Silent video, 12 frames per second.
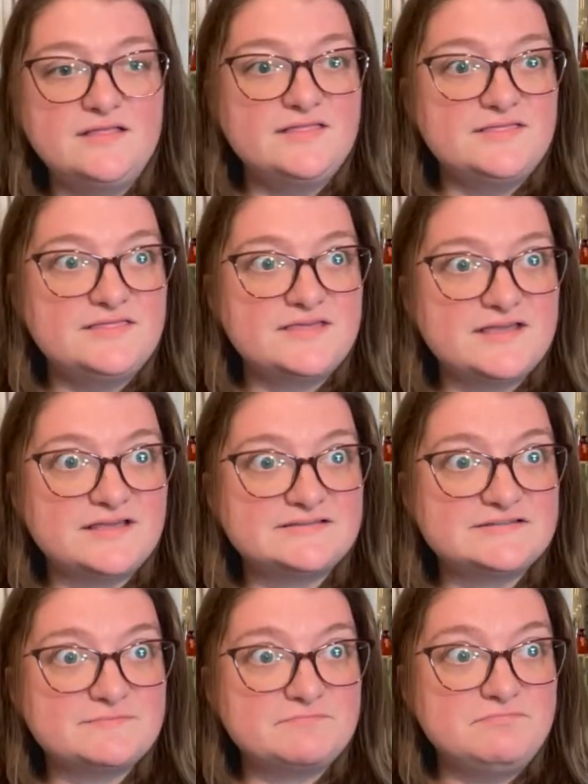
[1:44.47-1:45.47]

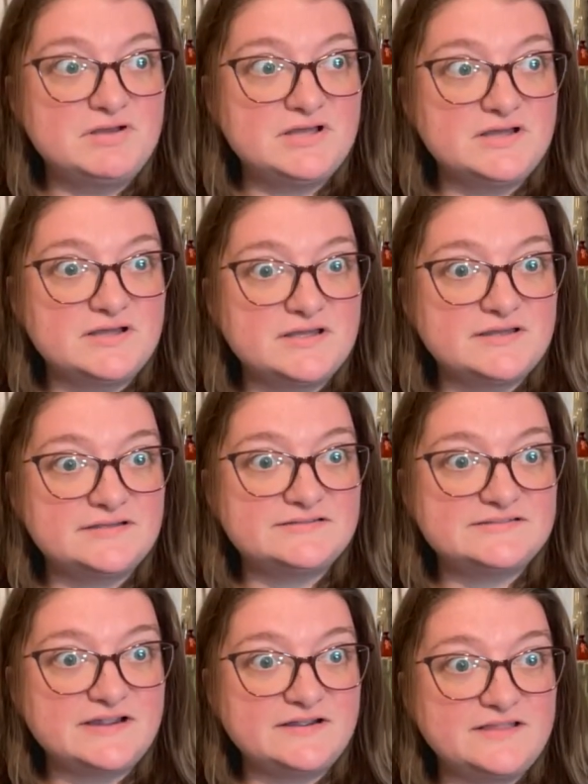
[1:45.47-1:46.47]
That bug
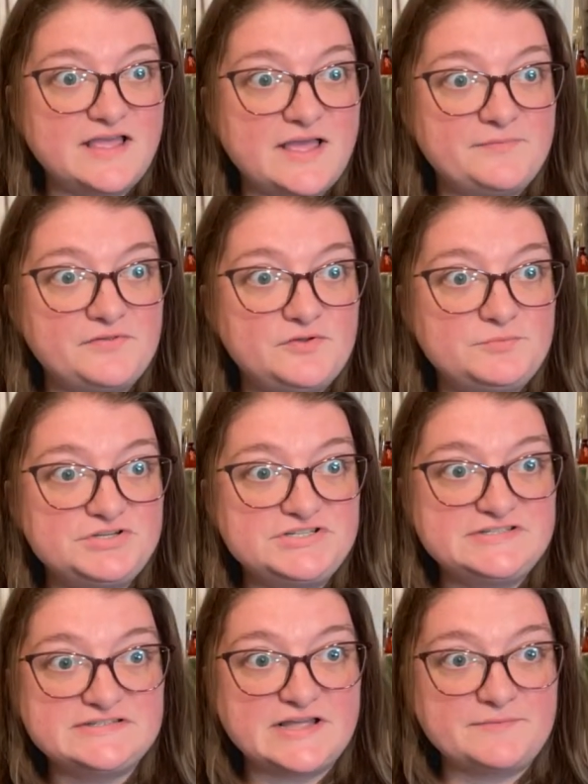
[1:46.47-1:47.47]
scared the absolute
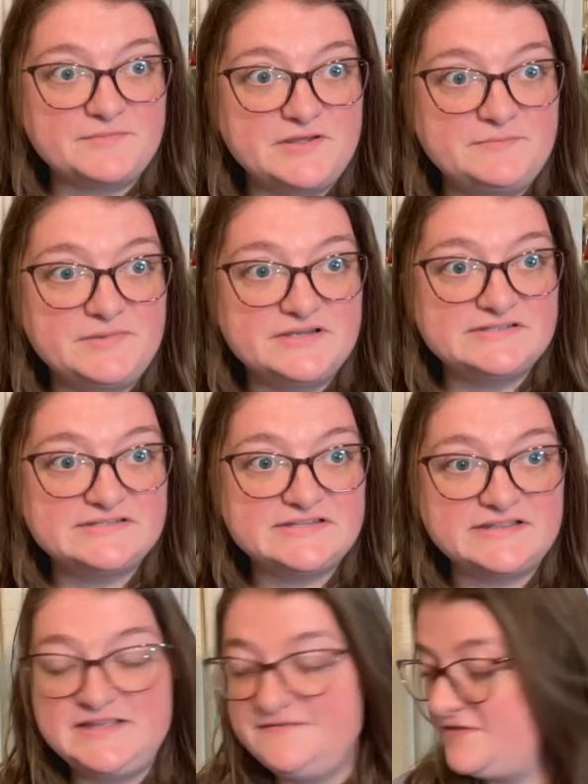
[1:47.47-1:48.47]
bejesus out of me because it's a
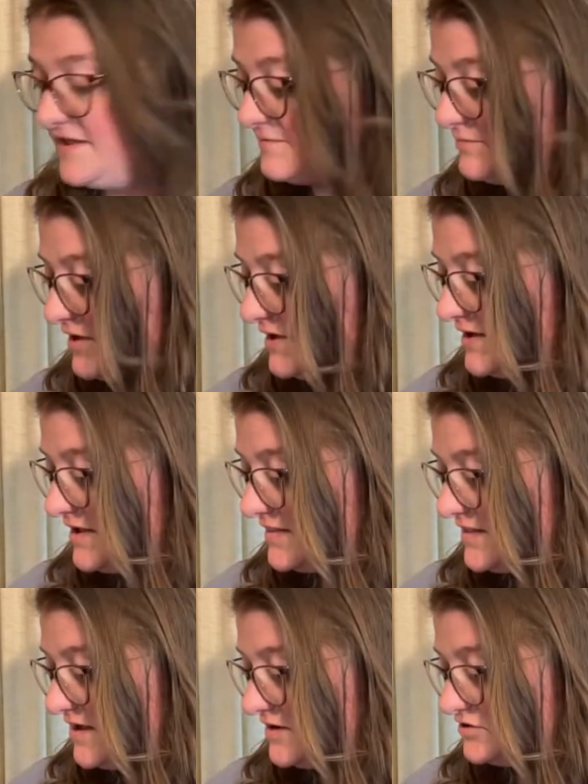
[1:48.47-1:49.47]
leaf-legged bug and
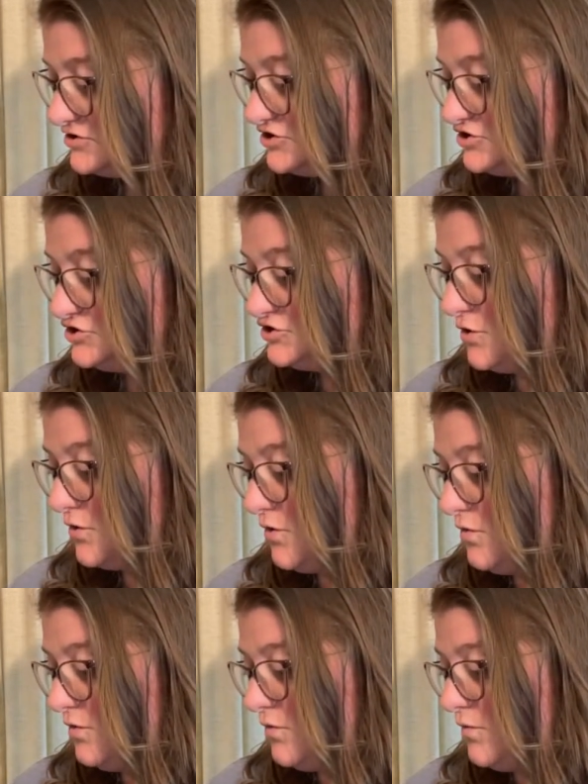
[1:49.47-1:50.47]
they are
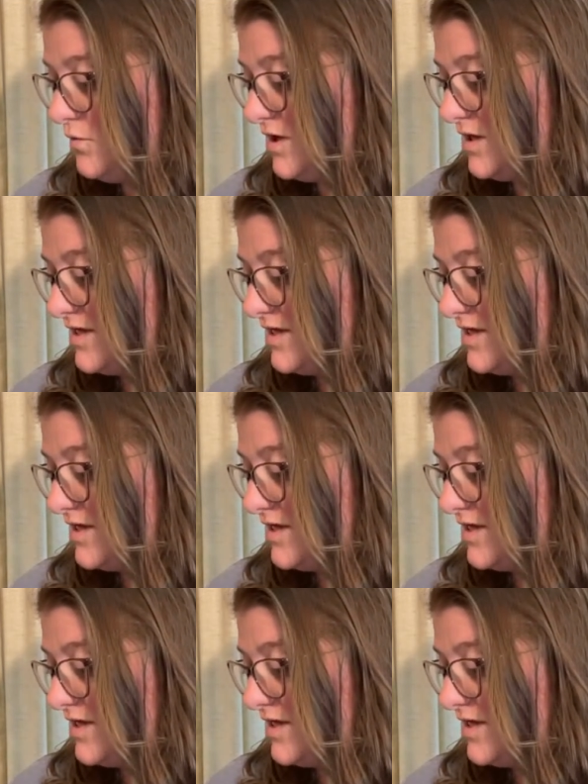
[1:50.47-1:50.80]
so